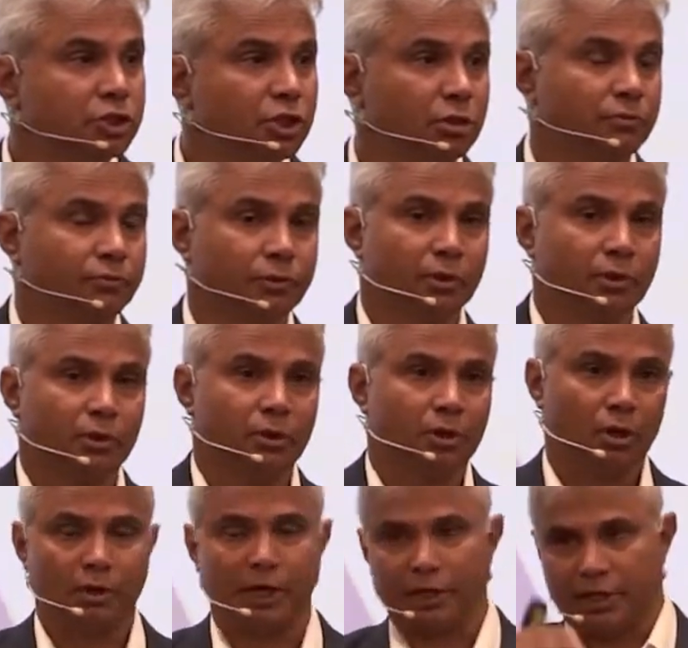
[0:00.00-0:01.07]
So,
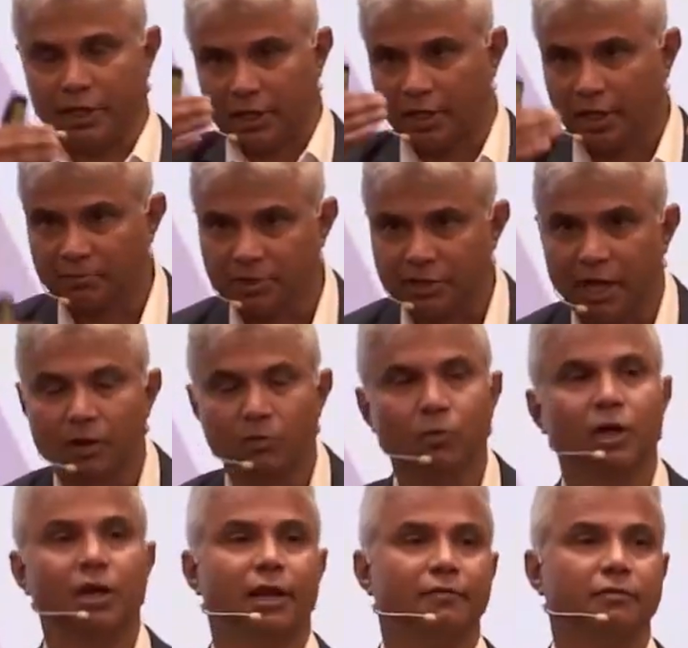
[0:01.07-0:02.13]
okay, then it comes down
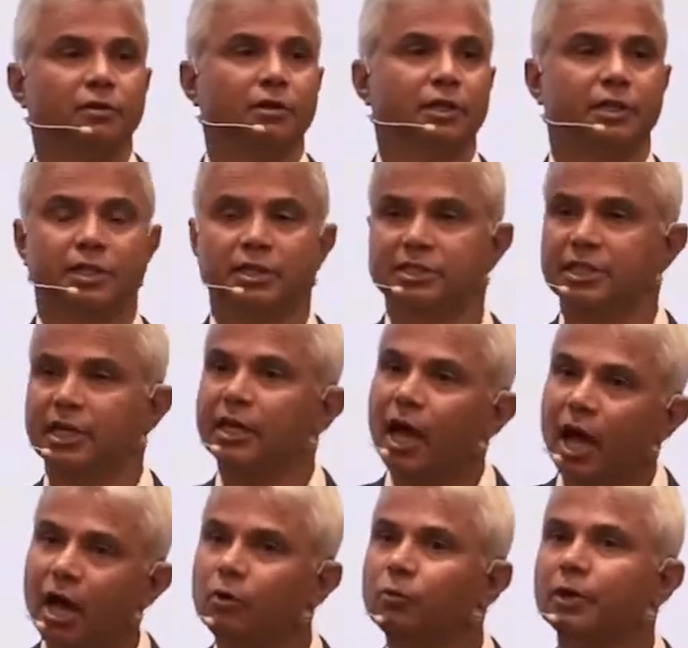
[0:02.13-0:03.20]
one level and they decide
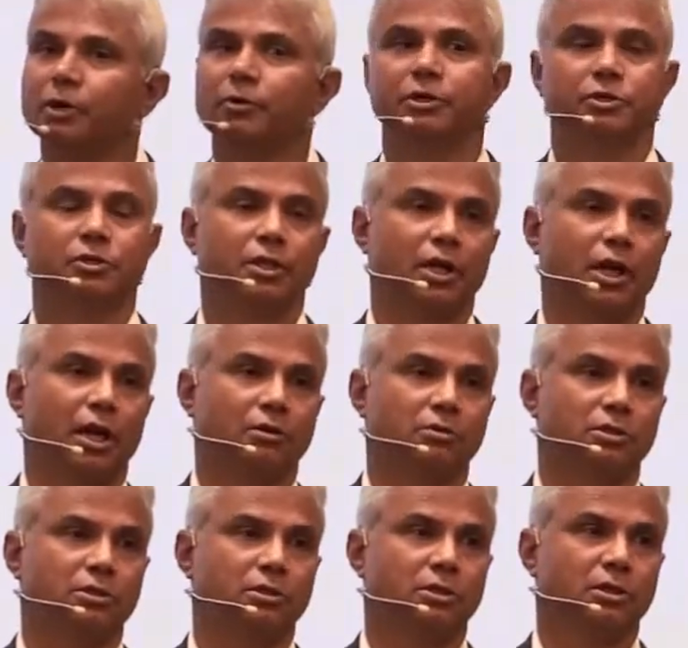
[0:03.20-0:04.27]
how we're going to the
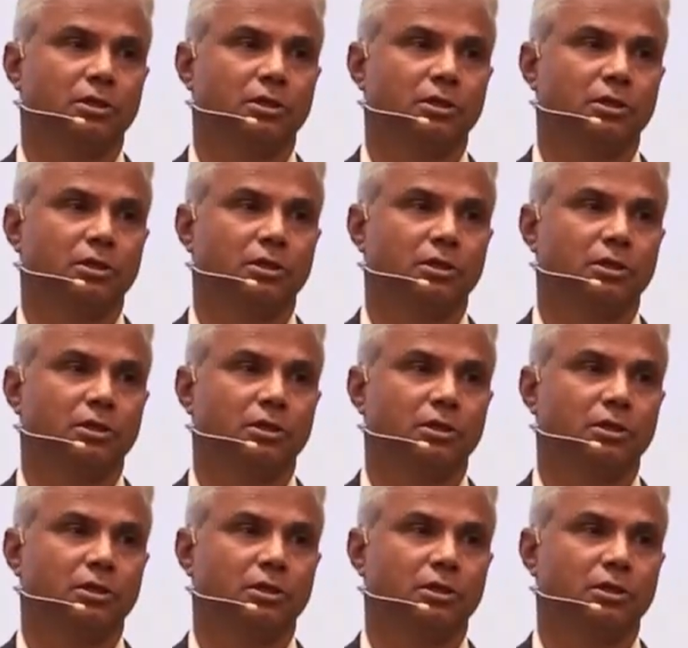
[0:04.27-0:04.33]
cloud.